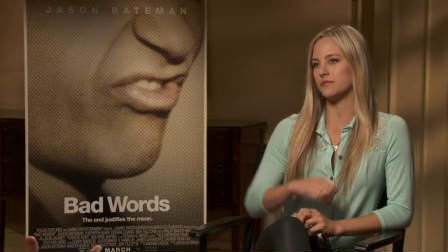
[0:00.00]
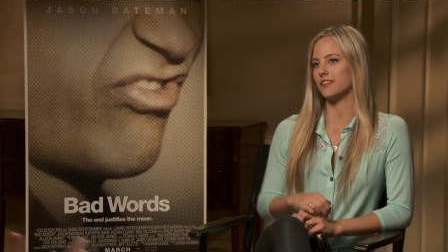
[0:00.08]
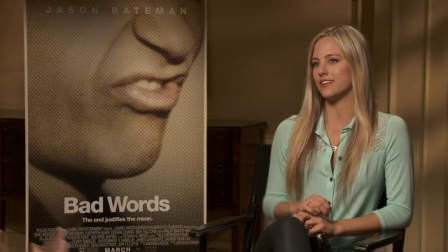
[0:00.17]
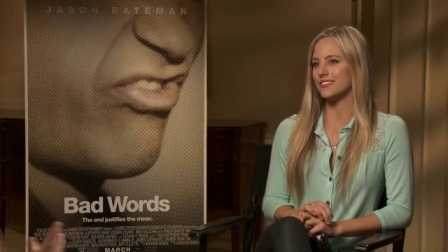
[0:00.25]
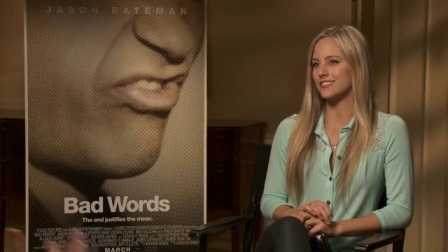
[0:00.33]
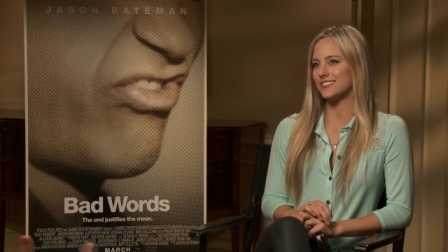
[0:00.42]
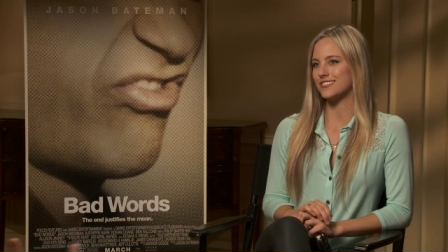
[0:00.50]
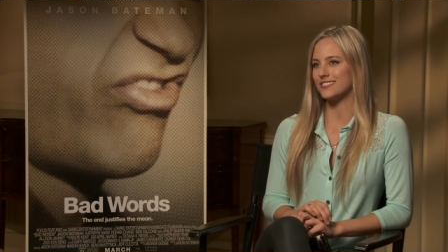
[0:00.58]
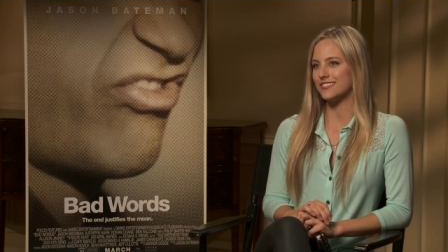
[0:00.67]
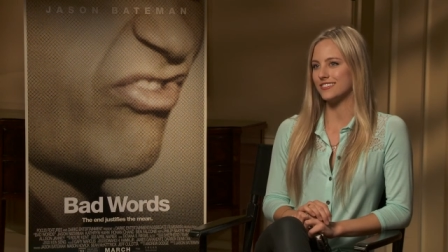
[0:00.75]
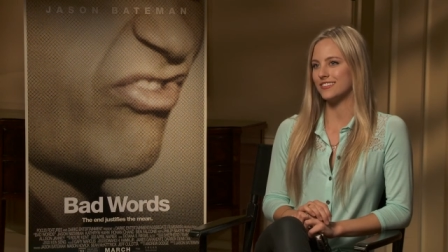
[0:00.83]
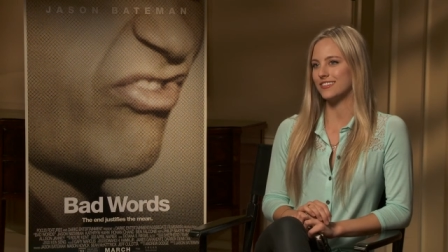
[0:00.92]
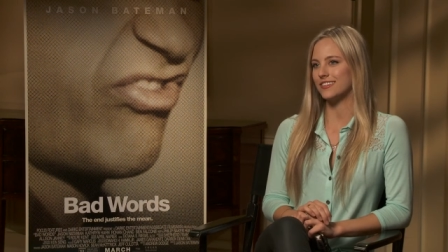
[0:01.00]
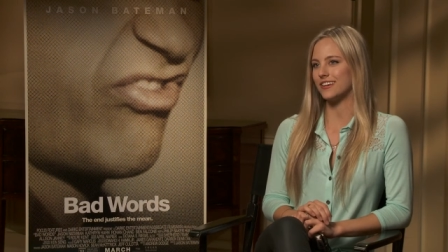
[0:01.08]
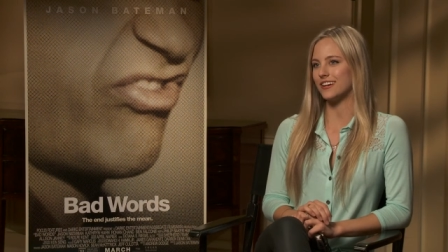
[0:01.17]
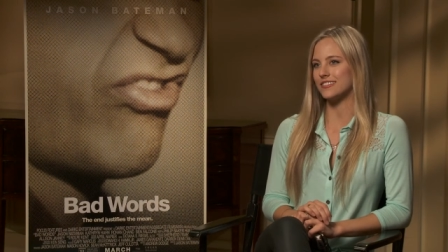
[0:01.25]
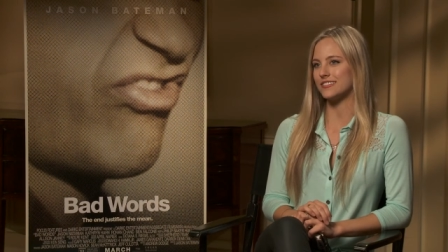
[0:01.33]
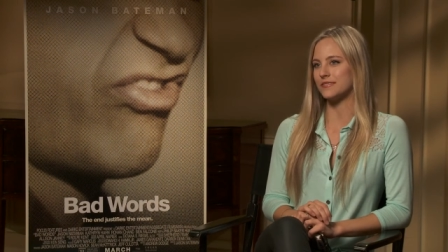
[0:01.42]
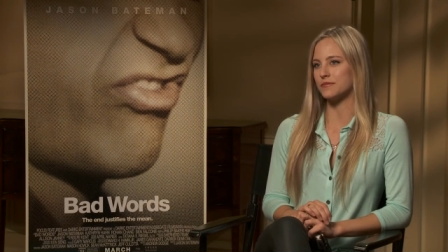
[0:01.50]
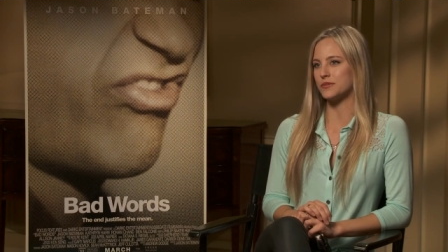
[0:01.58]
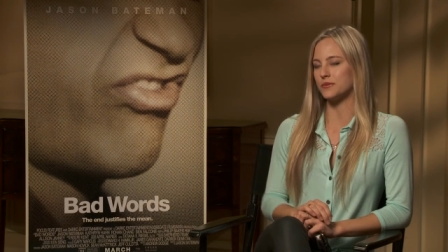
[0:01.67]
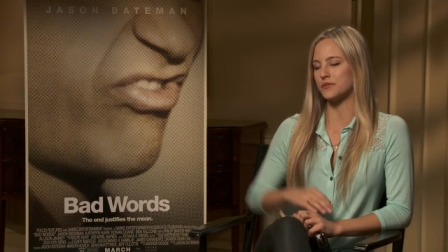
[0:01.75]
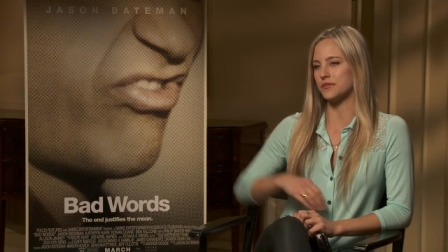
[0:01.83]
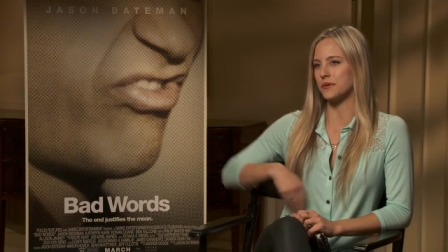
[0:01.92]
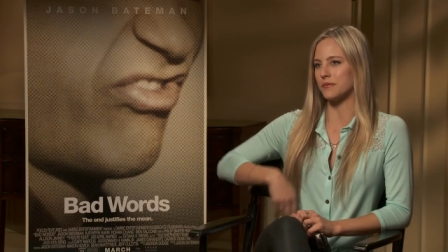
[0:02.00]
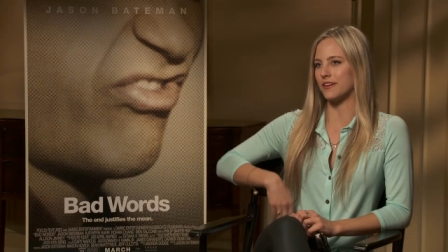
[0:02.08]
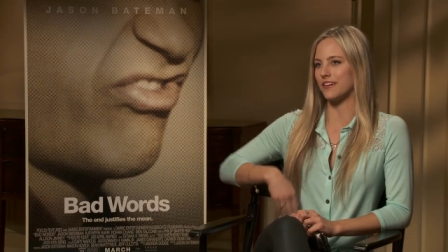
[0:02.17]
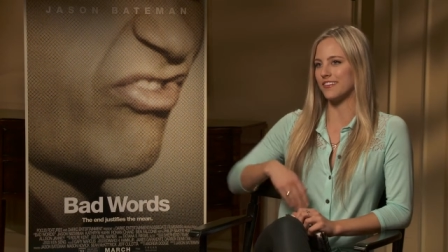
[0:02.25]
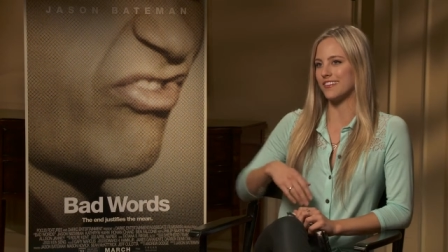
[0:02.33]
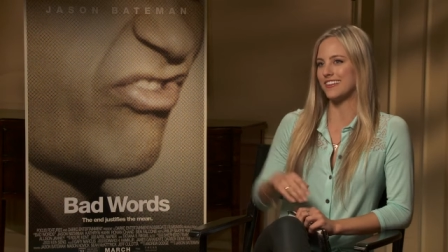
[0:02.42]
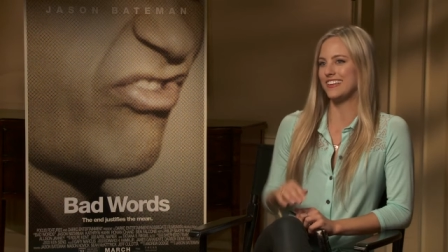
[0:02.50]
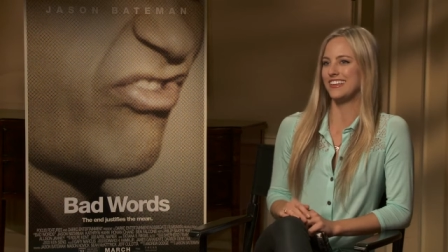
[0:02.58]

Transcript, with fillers: kind of yeah, I just kind of soaked tools up in your belt.